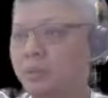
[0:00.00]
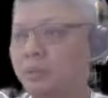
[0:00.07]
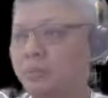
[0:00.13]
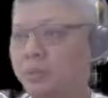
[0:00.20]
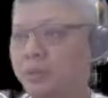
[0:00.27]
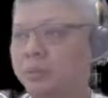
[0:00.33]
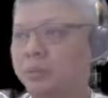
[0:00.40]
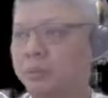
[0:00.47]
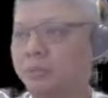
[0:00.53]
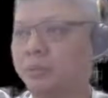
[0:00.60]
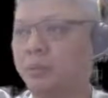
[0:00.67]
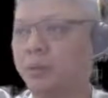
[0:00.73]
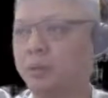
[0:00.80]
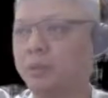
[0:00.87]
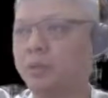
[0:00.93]
So back to the
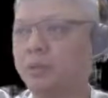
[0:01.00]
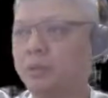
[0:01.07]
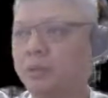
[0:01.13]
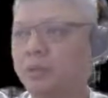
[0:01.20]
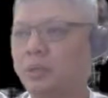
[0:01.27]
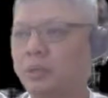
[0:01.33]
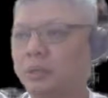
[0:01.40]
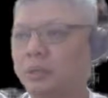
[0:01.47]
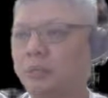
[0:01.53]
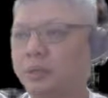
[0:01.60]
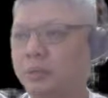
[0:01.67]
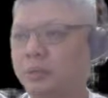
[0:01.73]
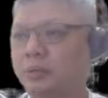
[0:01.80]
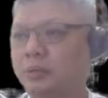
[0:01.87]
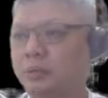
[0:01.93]
board,
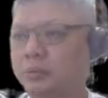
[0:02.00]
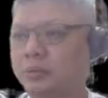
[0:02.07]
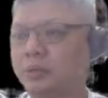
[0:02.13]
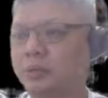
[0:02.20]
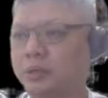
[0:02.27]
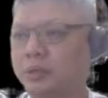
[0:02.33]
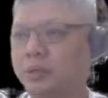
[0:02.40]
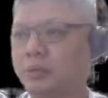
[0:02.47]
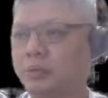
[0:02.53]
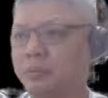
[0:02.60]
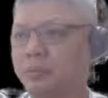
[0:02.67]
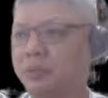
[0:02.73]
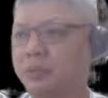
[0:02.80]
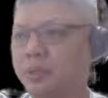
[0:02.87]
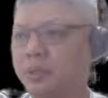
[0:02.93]
red chose to
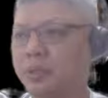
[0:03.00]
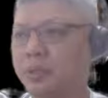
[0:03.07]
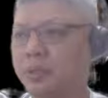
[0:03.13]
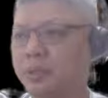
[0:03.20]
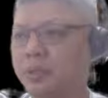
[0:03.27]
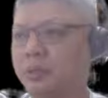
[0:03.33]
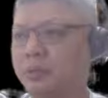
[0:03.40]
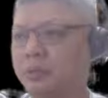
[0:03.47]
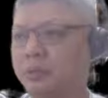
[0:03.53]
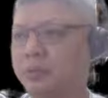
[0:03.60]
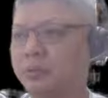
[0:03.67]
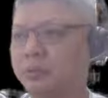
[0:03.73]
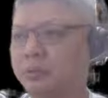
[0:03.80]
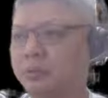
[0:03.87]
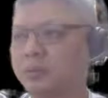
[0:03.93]
attack with c8
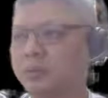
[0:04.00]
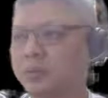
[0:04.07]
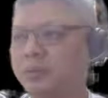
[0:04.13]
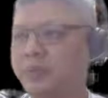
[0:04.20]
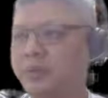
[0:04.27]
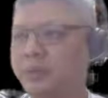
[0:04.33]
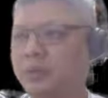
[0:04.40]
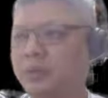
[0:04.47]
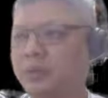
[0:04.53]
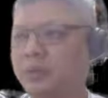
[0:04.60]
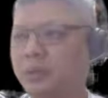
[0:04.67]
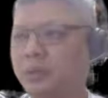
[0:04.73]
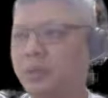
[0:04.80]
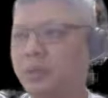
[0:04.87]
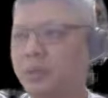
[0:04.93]
equals to 7,
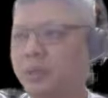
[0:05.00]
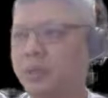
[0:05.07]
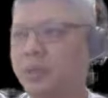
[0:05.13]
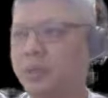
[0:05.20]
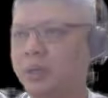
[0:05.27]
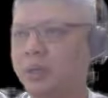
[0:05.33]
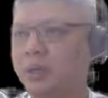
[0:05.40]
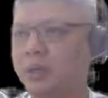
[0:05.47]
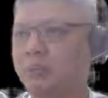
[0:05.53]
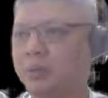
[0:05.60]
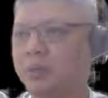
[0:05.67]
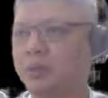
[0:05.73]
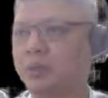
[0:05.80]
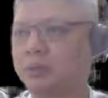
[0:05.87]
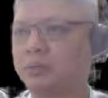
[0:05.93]

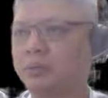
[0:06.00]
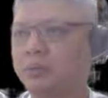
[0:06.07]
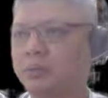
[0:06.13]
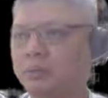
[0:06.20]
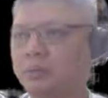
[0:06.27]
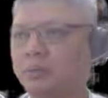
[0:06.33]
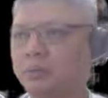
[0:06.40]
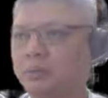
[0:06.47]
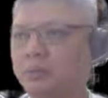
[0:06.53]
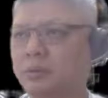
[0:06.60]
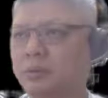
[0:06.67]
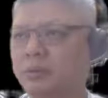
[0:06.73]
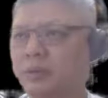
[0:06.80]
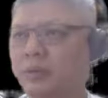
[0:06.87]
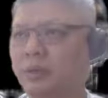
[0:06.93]
and black chose to
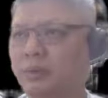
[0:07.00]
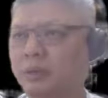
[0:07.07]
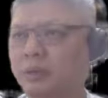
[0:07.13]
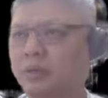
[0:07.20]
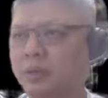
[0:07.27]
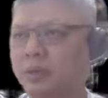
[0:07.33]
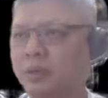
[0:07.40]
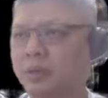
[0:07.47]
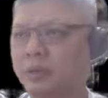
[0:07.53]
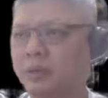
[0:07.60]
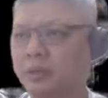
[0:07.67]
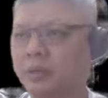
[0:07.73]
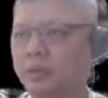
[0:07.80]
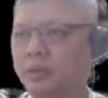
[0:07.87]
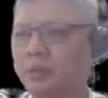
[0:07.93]
develop his
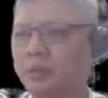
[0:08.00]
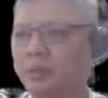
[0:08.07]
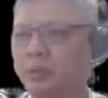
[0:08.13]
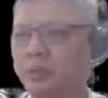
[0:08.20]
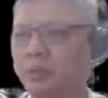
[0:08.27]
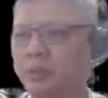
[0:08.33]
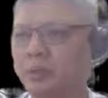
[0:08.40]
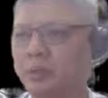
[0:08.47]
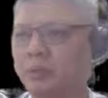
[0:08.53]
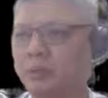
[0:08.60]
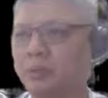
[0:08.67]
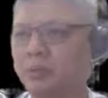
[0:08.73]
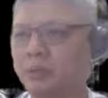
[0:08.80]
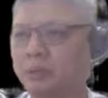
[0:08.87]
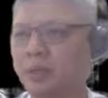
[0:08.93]
chariot since there was
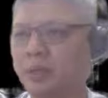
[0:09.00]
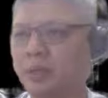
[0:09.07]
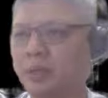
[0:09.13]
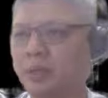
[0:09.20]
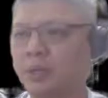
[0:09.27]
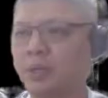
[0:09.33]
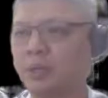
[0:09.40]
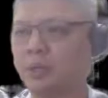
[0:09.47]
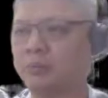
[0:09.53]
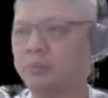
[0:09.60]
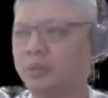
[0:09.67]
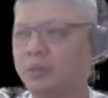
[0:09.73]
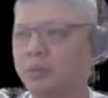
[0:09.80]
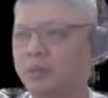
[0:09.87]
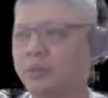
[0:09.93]
an open line at
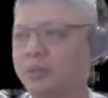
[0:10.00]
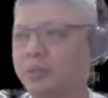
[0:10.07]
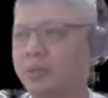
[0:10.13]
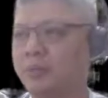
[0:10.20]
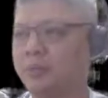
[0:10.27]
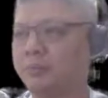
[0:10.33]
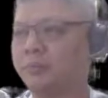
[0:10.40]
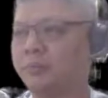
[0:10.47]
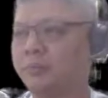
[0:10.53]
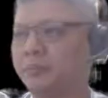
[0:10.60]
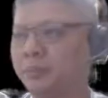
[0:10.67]
this point in time.